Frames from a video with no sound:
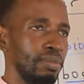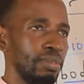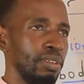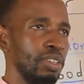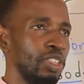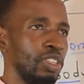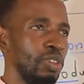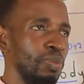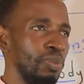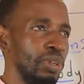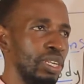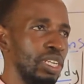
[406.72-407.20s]

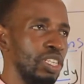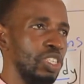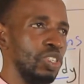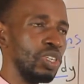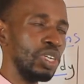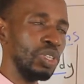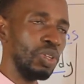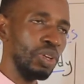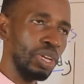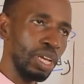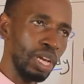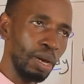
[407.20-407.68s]
it means you
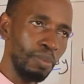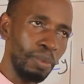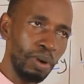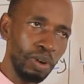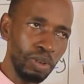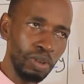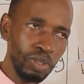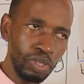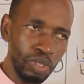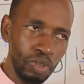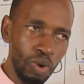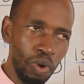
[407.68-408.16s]
are talking
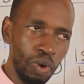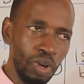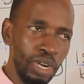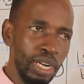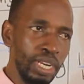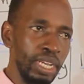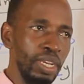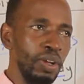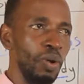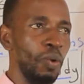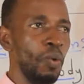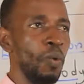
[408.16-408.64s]
about
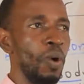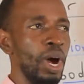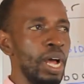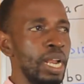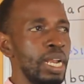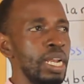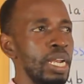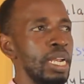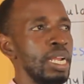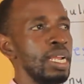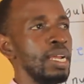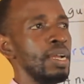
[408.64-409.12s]
only
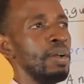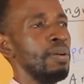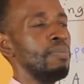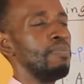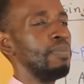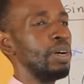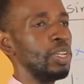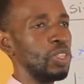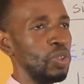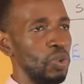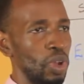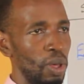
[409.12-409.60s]
one,
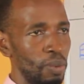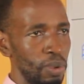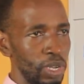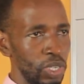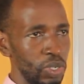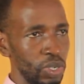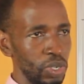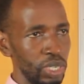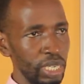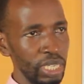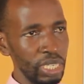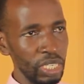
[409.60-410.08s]
but you are
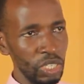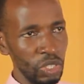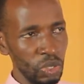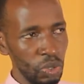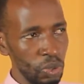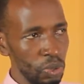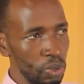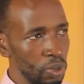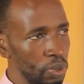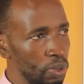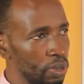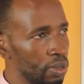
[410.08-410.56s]
mentioning
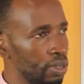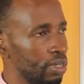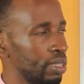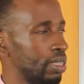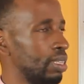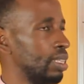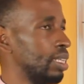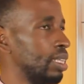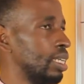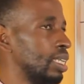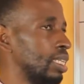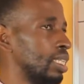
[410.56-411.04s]
2
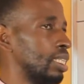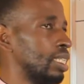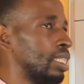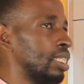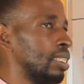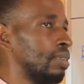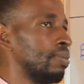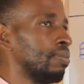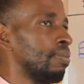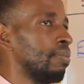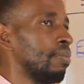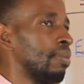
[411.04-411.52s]
things.